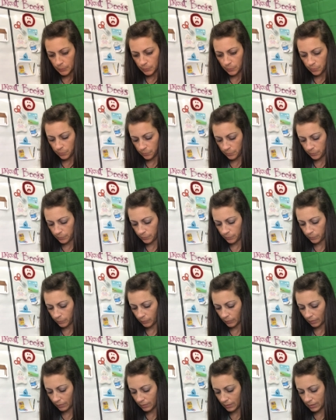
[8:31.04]

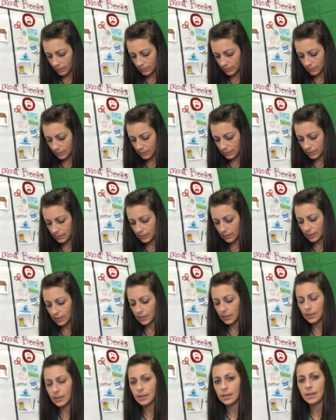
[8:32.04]
Let's
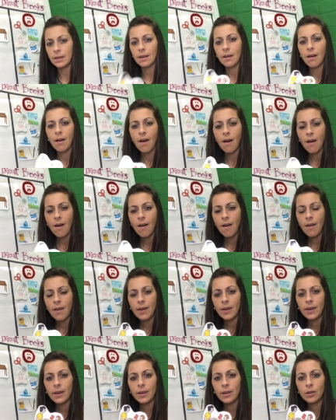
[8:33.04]
see.
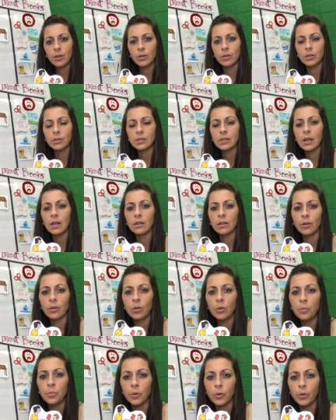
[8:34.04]
Here's a
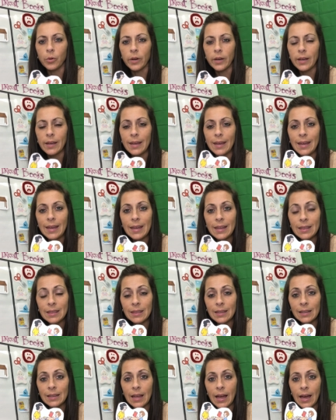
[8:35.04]
little boy in
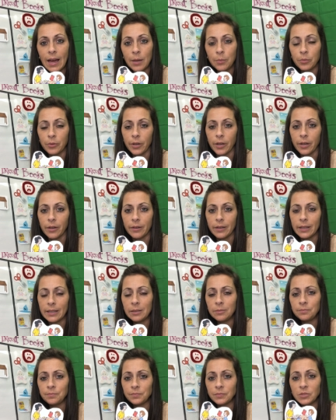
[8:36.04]
the
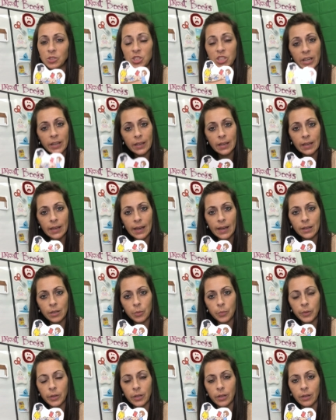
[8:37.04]
library checking out
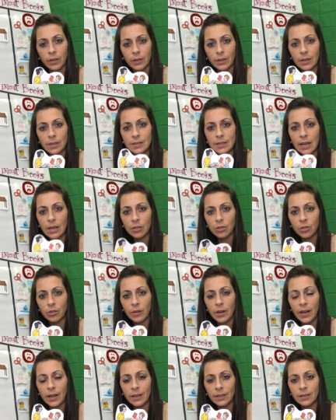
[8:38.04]
a book. Is that
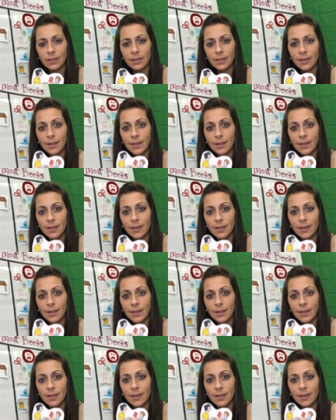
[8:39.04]
correct?